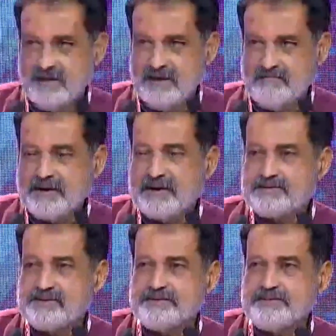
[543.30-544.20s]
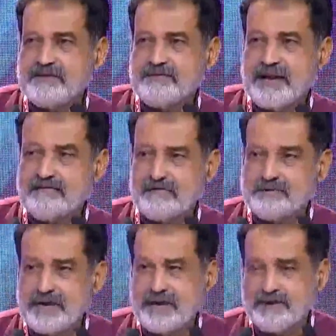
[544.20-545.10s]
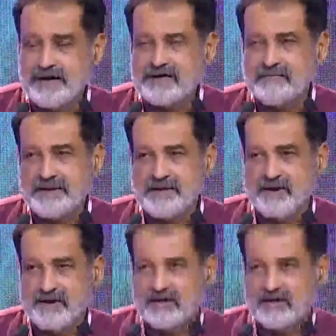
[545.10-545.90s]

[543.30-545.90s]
This year, we'll have FDI of $100 billion.